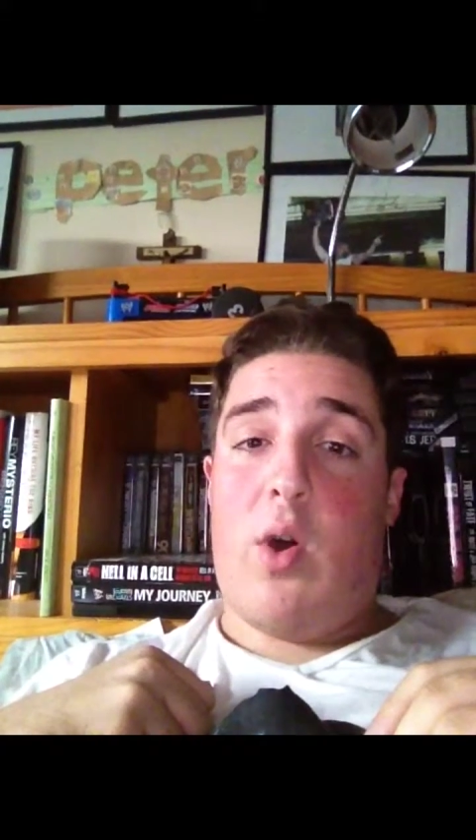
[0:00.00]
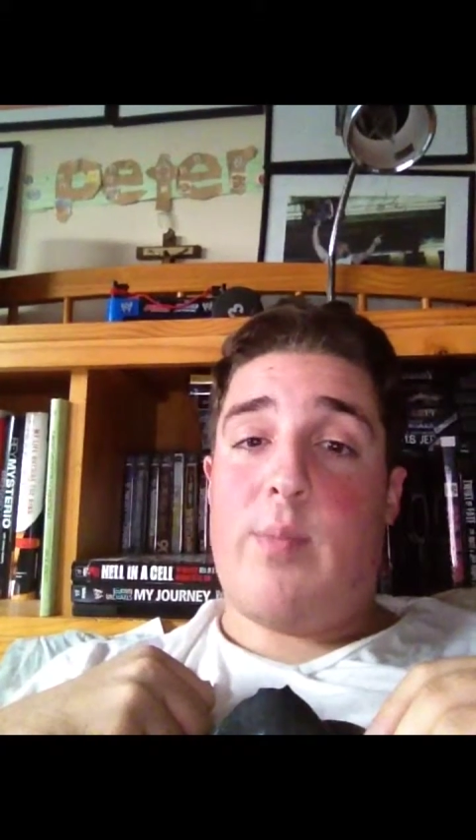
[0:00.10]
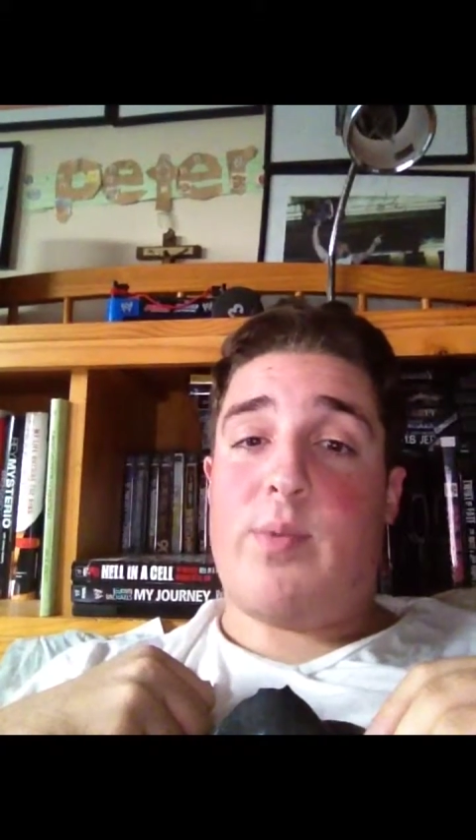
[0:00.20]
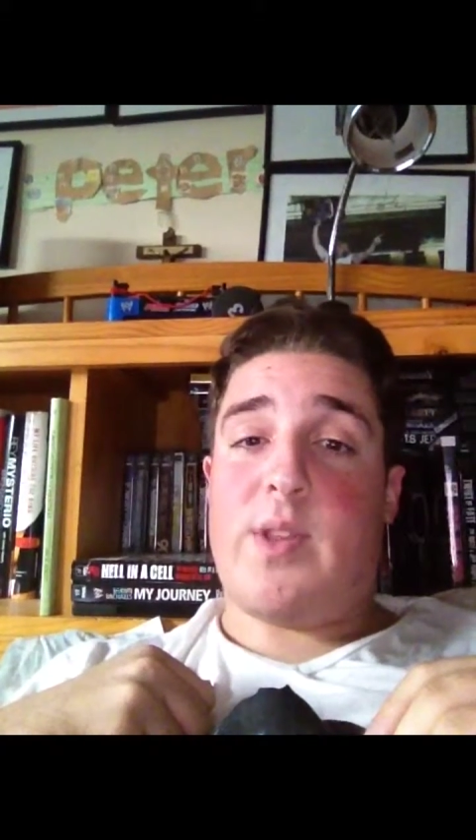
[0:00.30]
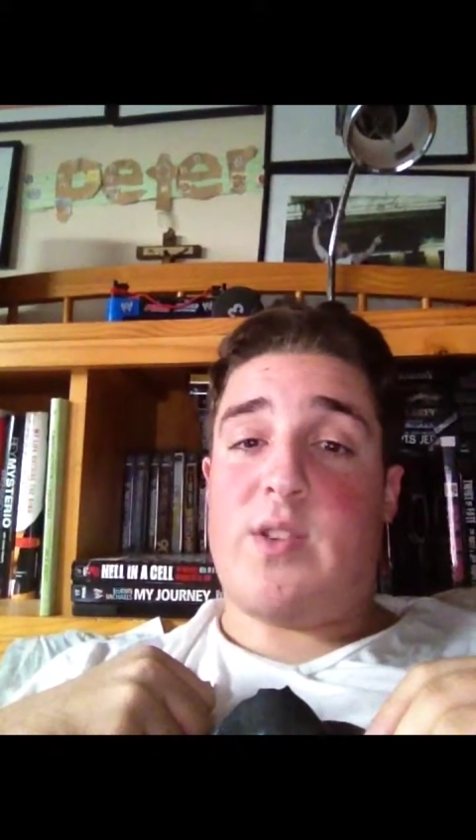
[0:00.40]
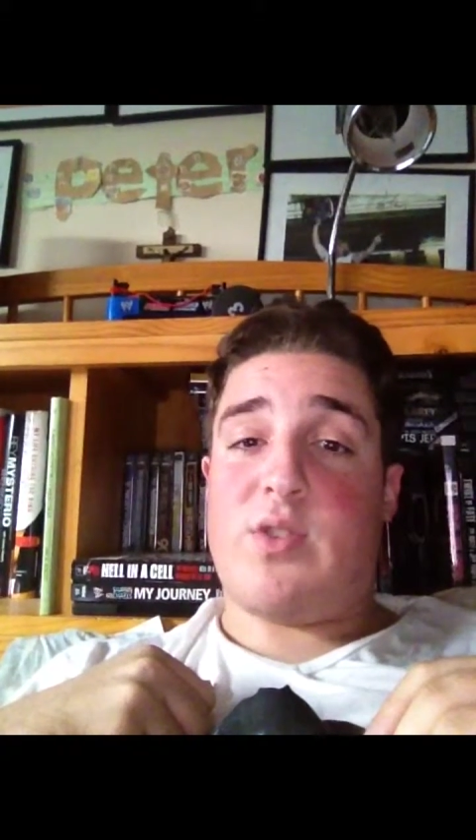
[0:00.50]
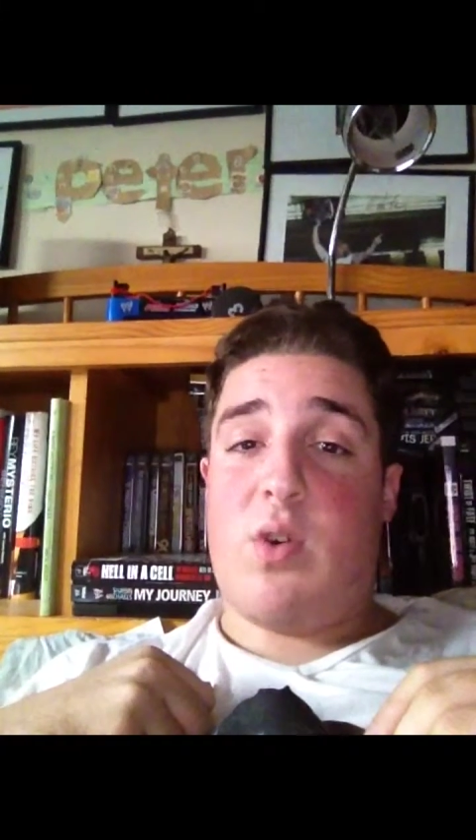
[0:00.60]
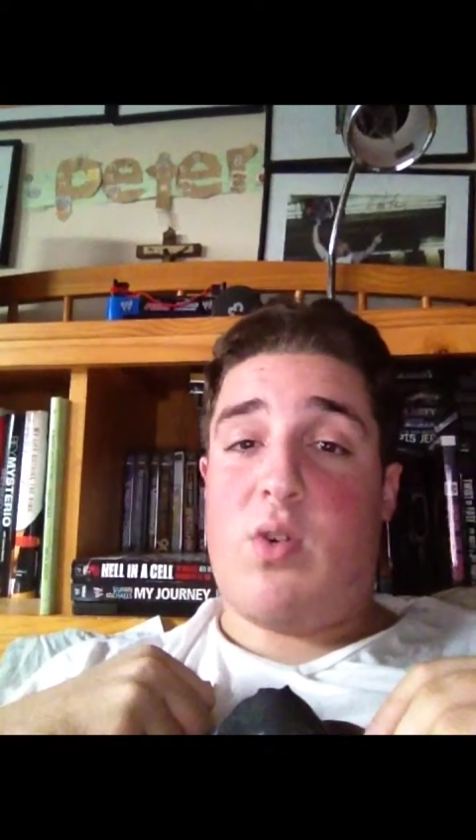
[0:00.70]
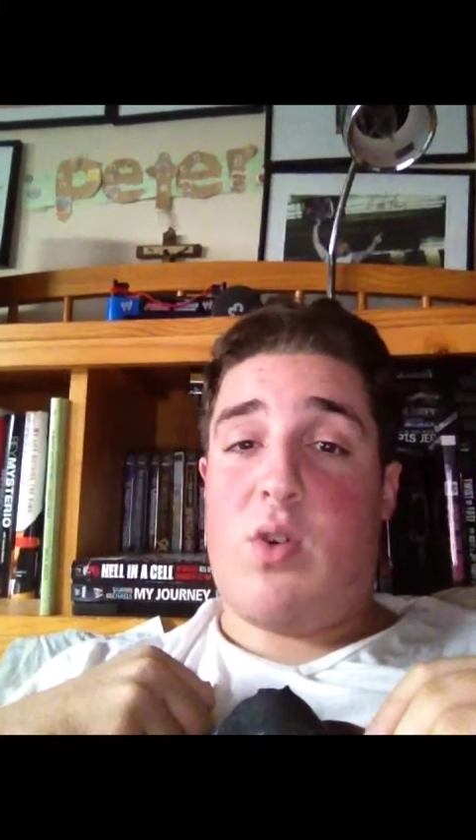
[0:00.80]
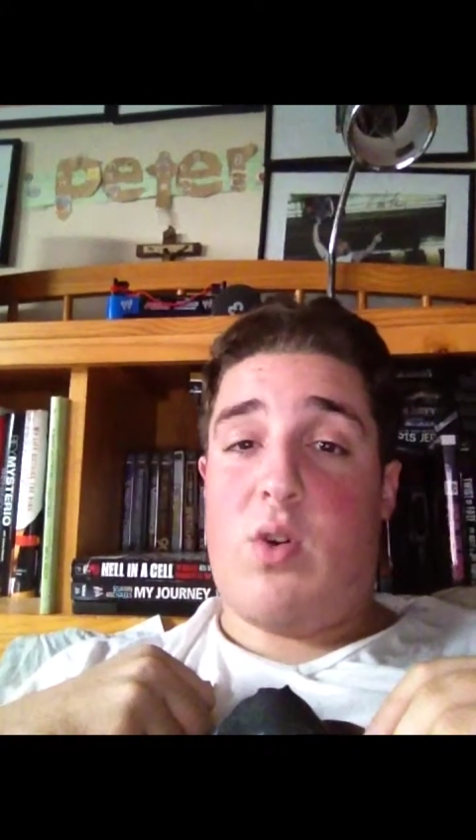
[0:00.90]
I put that
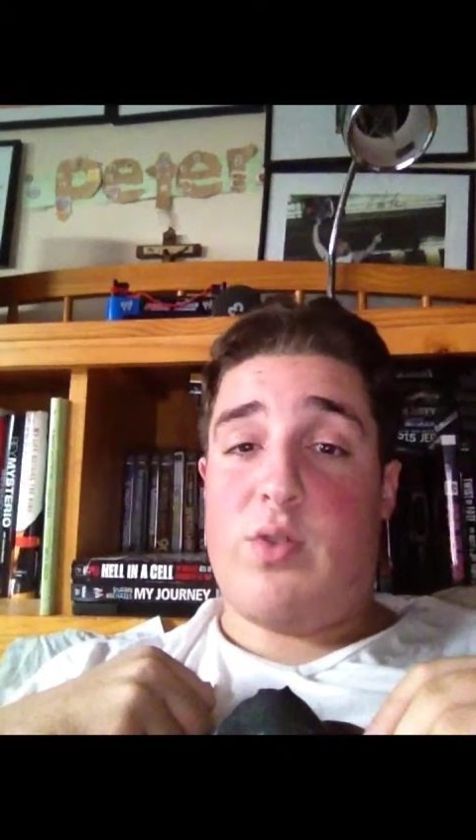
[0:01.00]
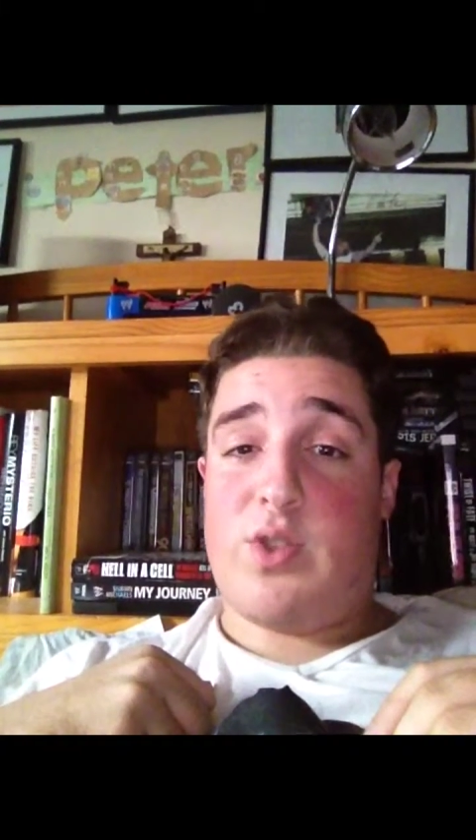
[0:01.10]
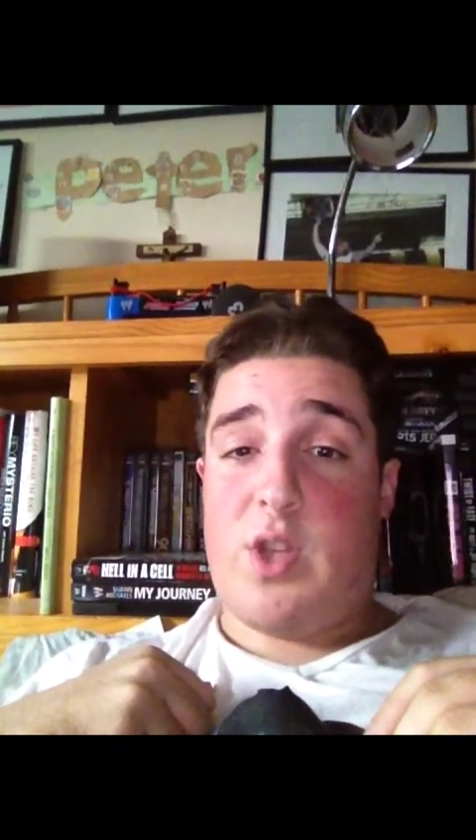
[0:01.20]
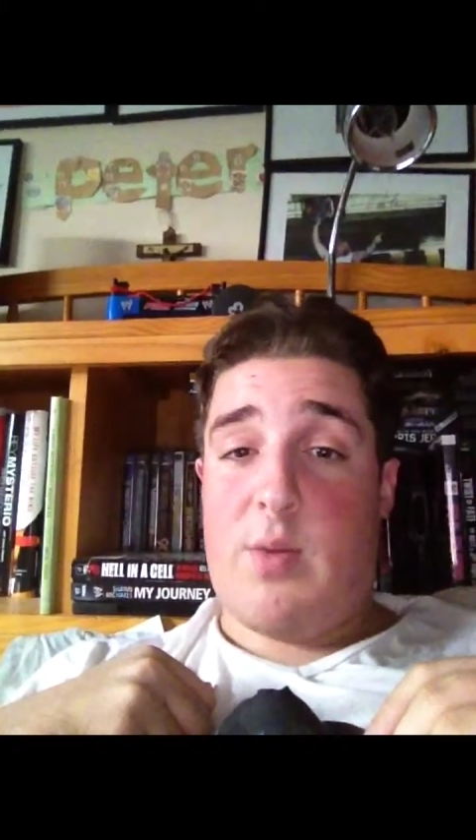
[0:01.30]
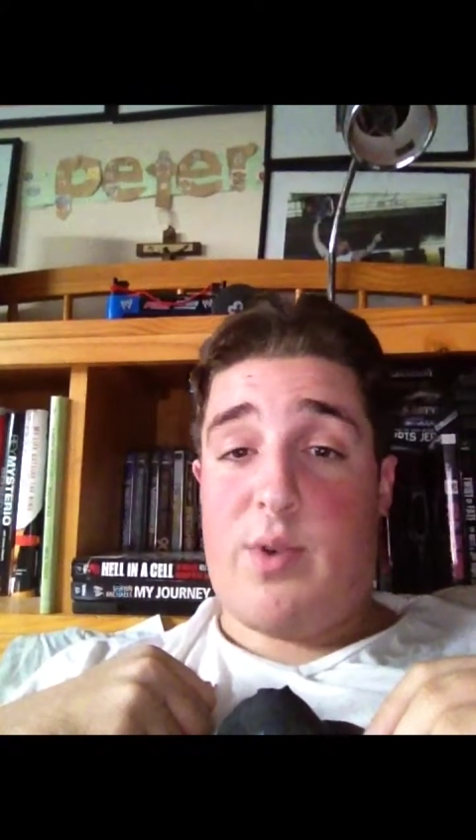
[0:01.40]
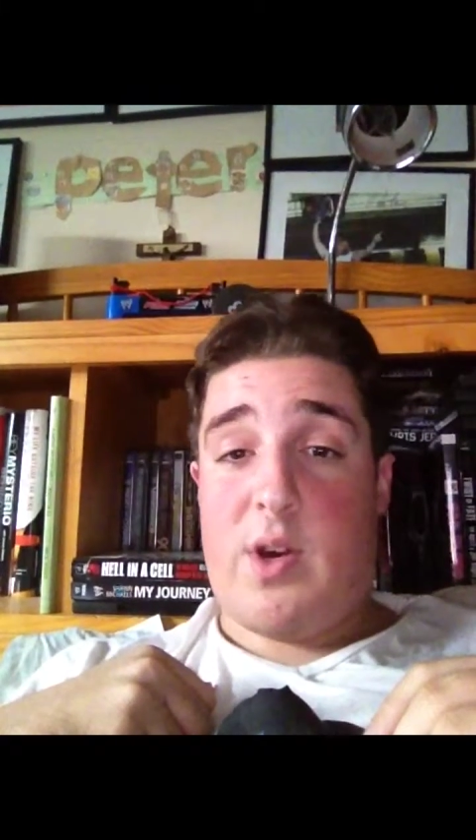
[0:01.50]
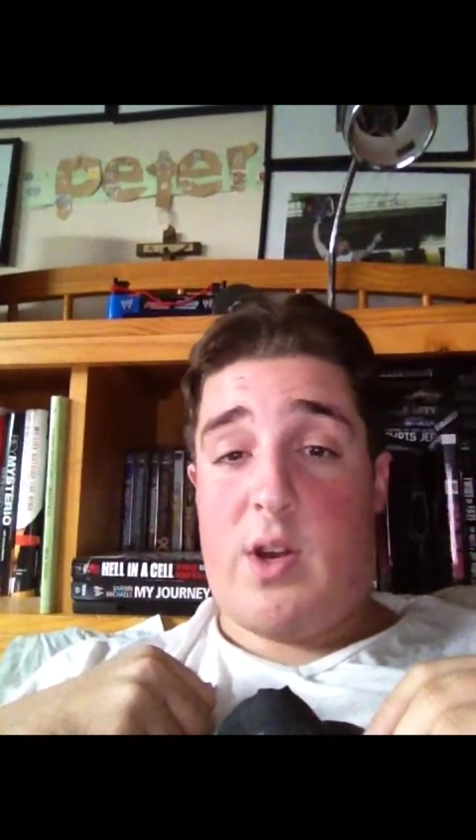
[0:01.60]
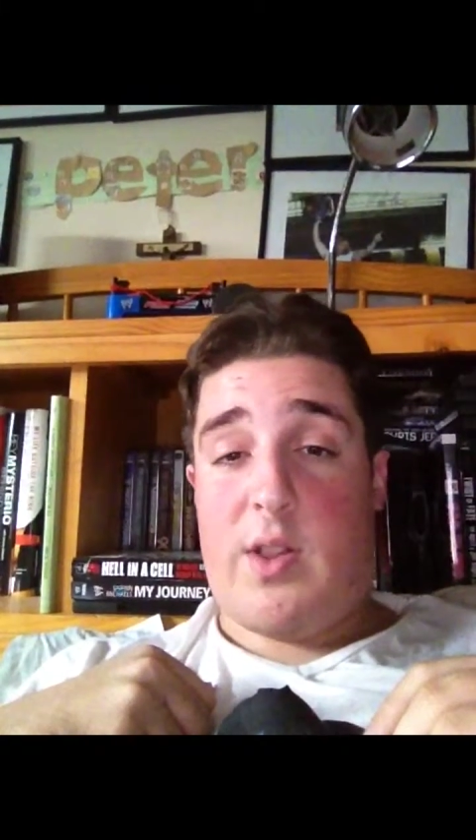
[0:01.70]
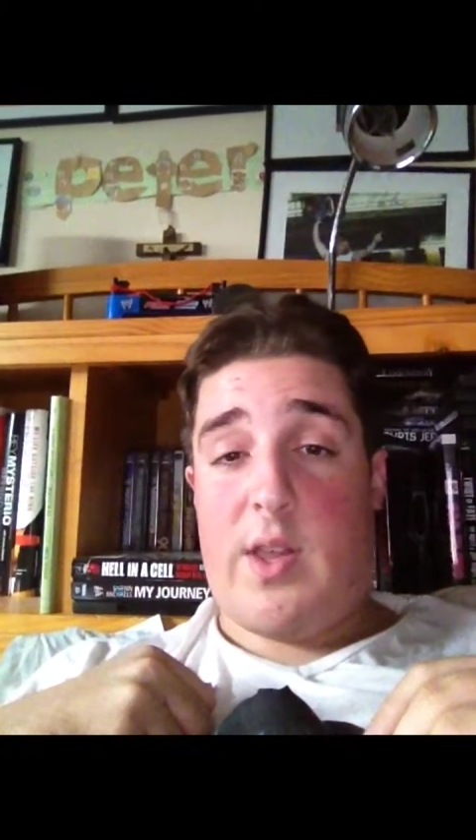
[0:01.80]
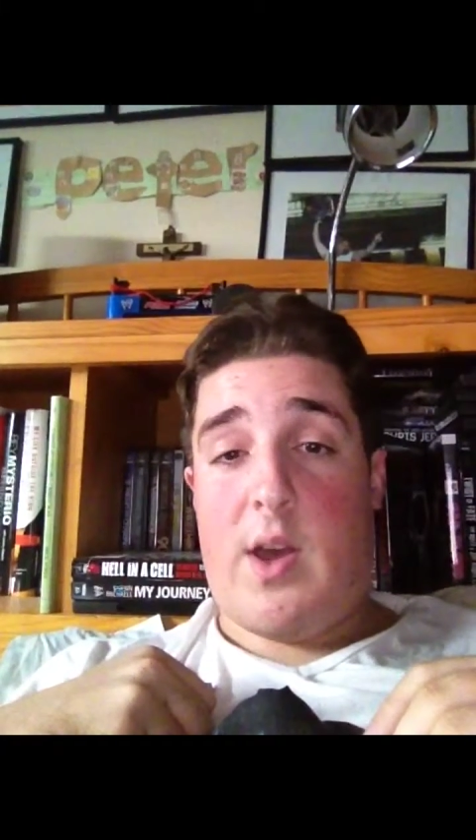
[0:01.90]
Stone Cold CM Punk
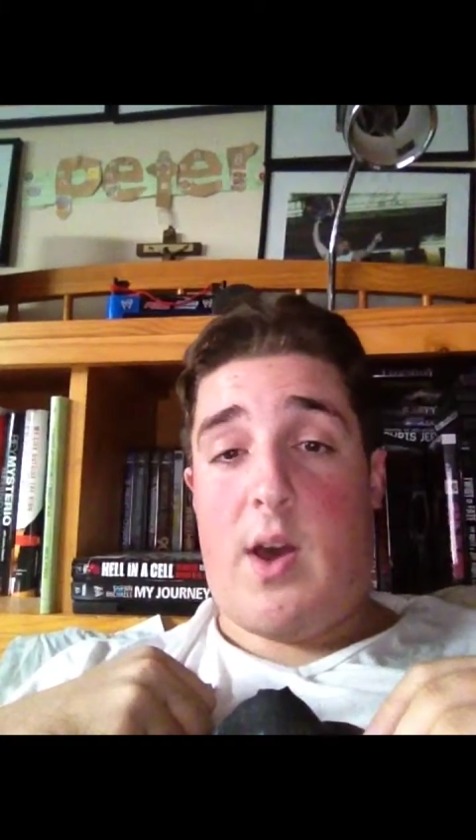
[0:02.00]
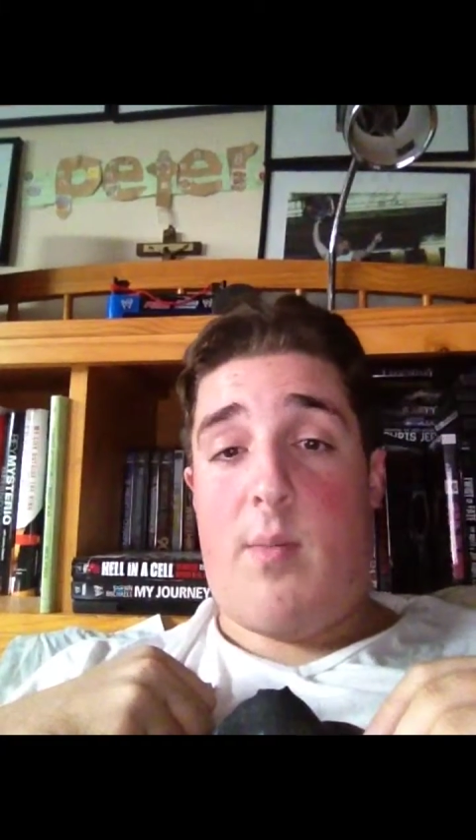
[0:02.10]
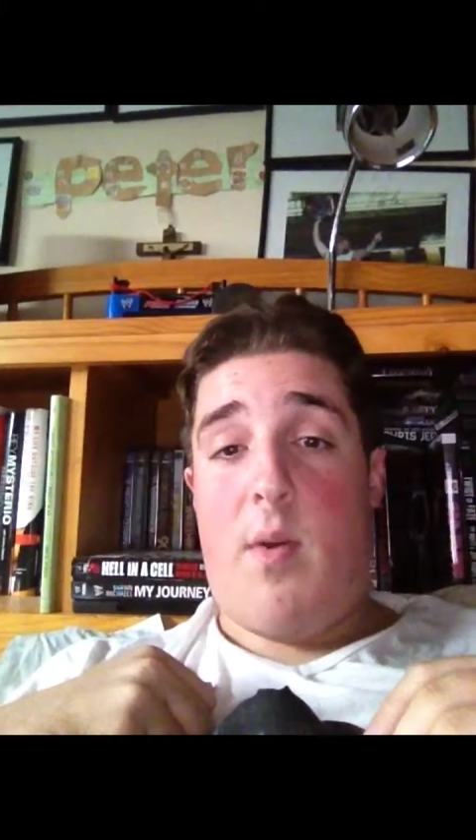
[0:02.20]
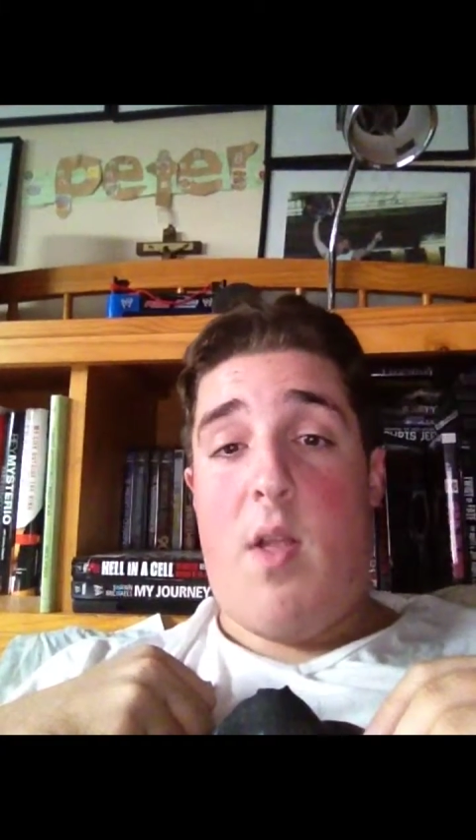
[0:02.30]
thing up.